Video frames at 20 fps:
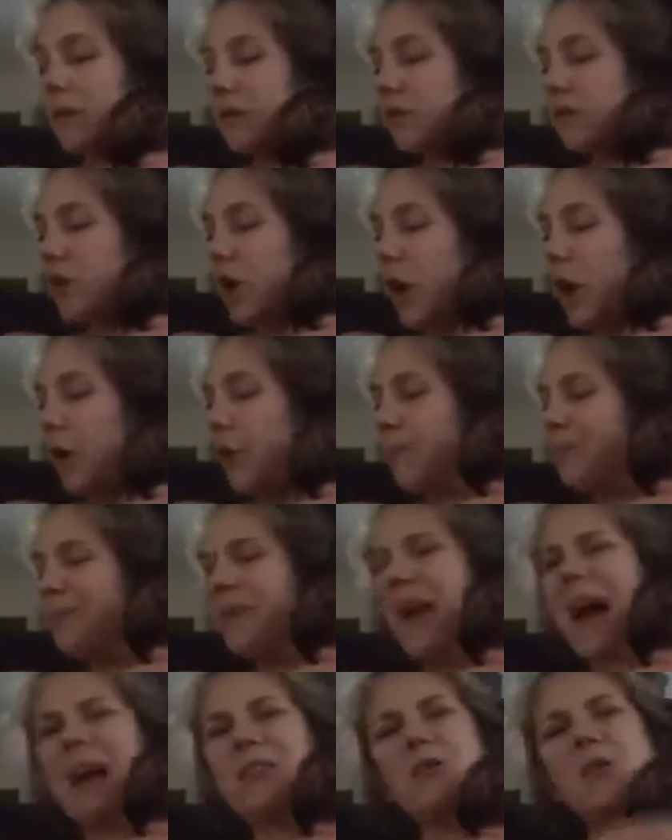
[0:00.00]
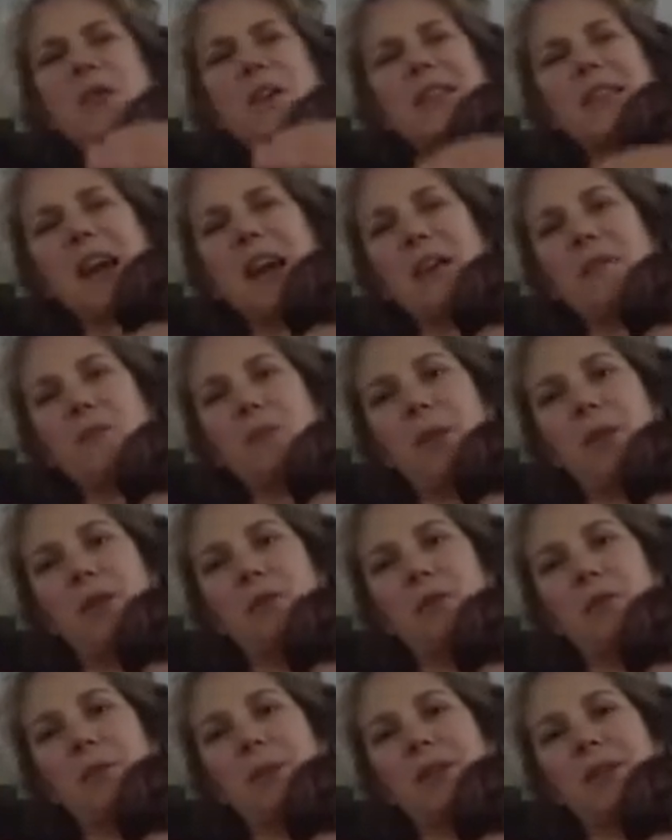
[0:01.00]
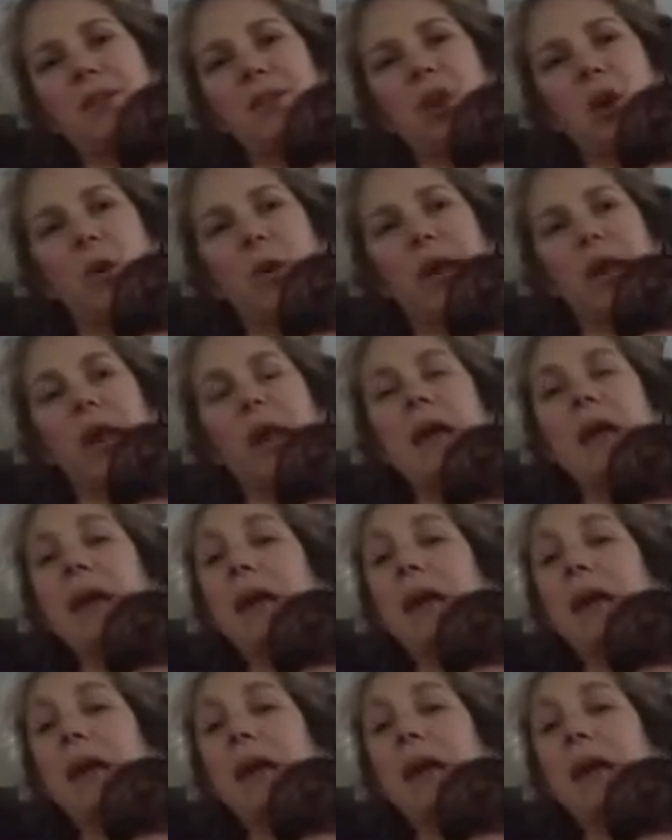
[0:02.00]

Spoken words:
So yeah, so that's kind of the way 3 weeks is going.